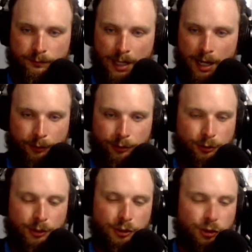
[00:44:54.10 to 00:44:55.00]
I don't think
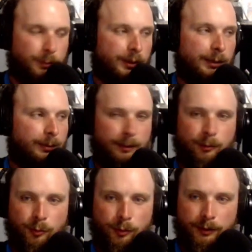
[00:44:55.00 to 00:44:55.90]
there's any medium
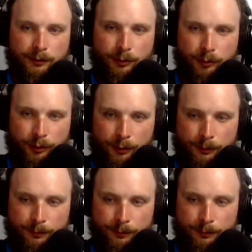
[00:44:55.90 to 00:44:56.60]
items we want. No, no, no.